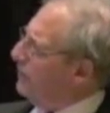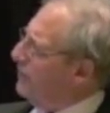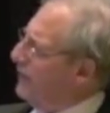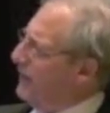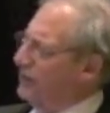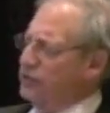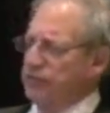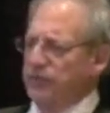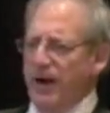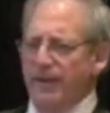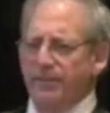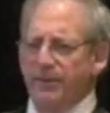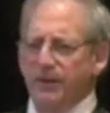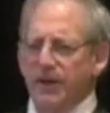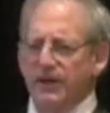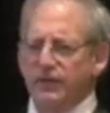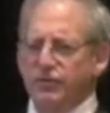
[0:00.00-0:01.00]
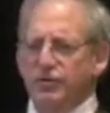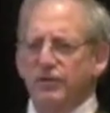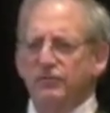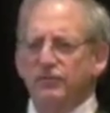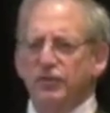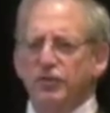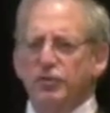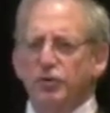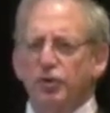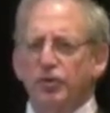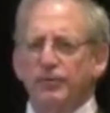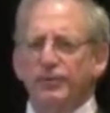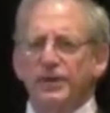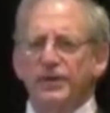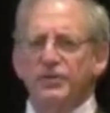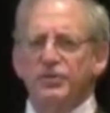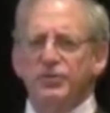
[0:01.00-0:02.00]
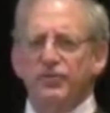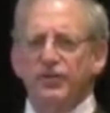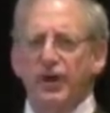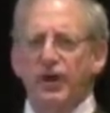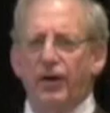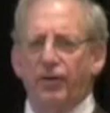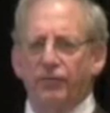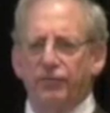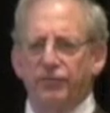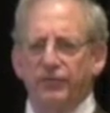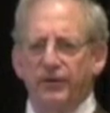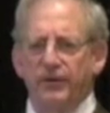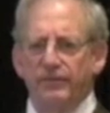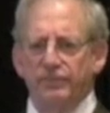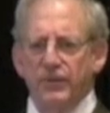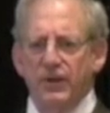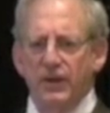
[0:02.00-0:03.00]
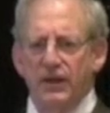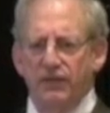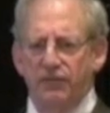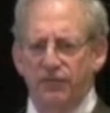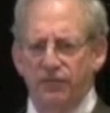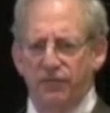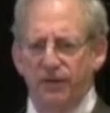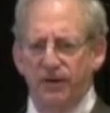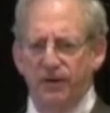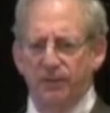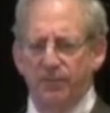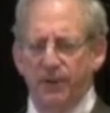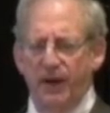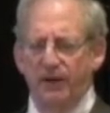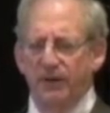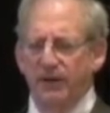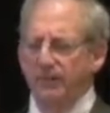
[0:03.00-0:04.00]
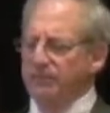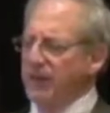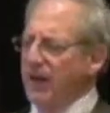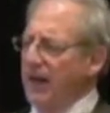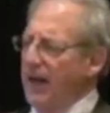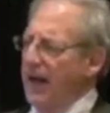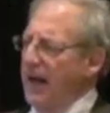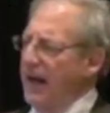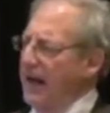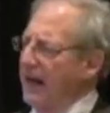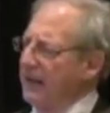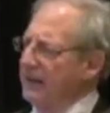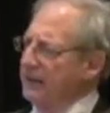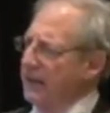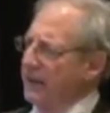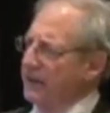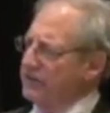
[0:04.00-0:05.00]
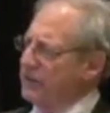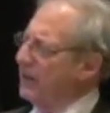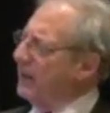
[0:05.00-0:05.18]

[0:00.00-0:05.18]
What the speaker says: of an extrapolation of determinants of health, if you think about it. And it's